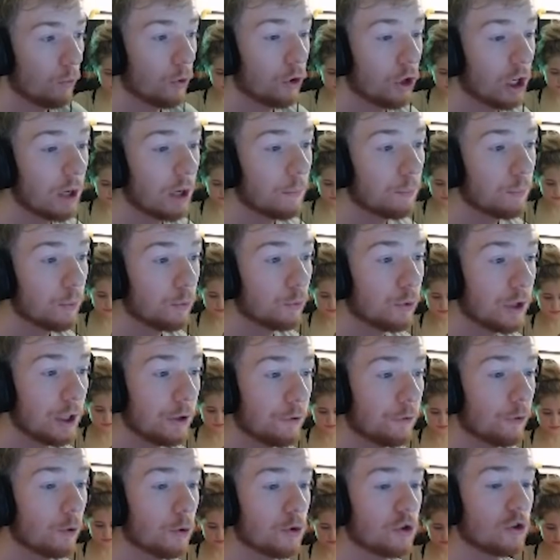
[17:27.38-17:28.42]
We're gonna
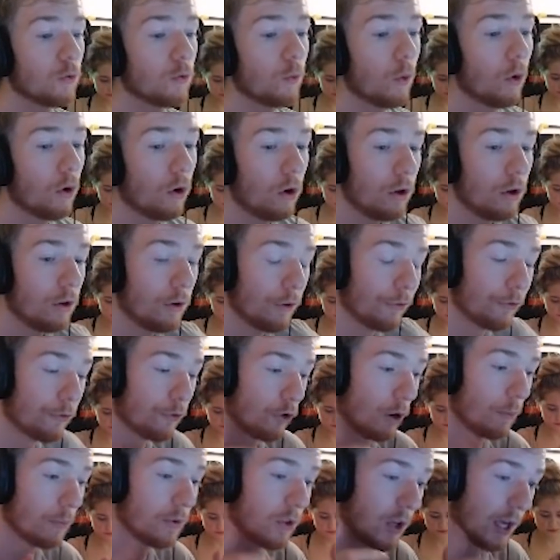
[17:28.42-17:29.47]
reinforce the wall
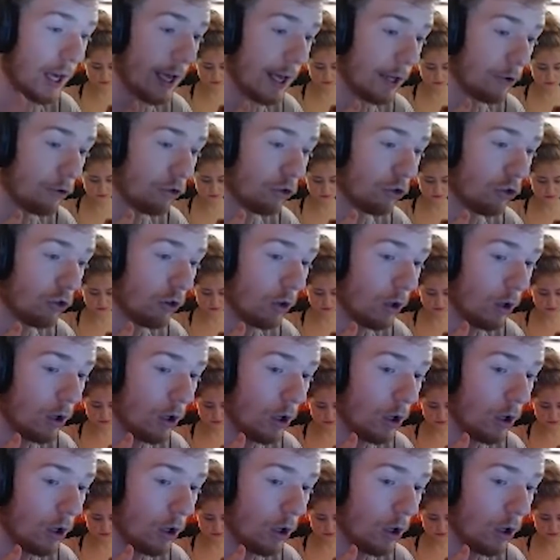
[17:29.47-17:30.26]
from cash,